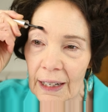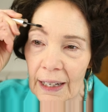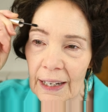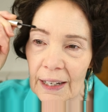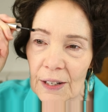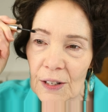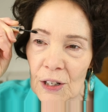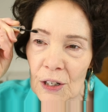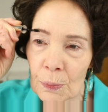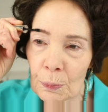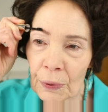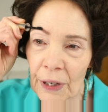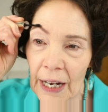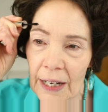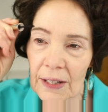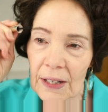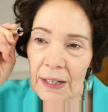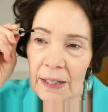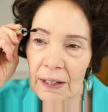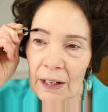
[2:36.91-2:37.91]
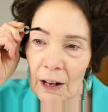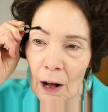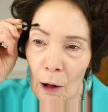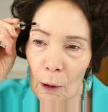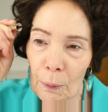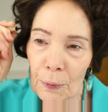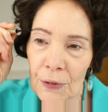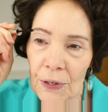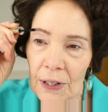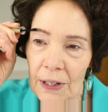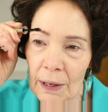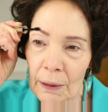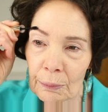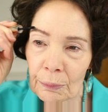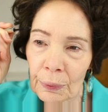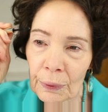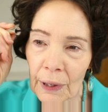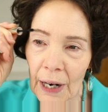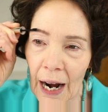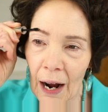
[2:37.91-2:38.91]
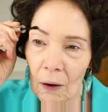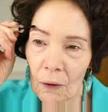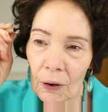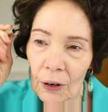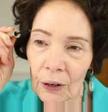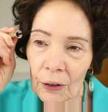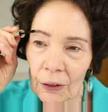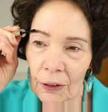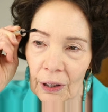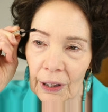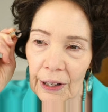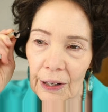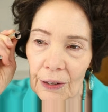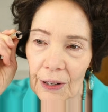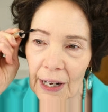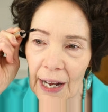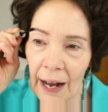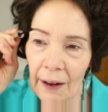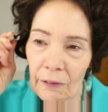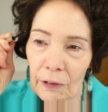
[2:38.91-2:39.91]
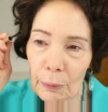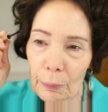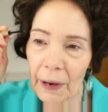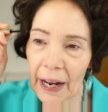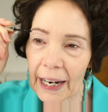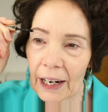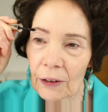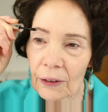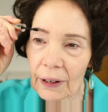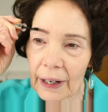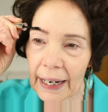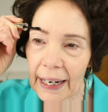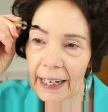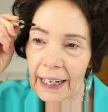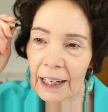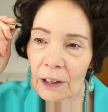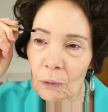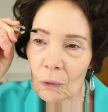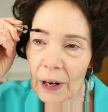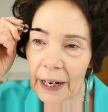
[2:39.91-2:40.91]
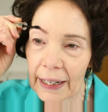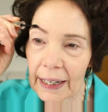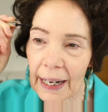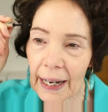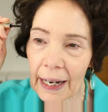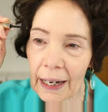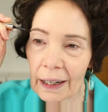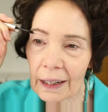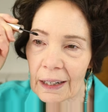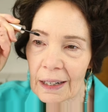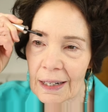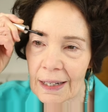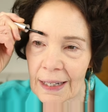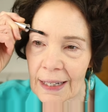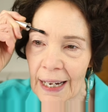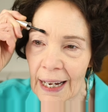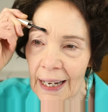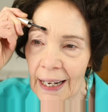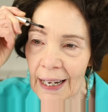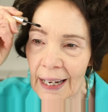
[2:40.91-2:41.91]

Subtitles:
Express Sculpt Brow earlier to cover my gray and white hairs,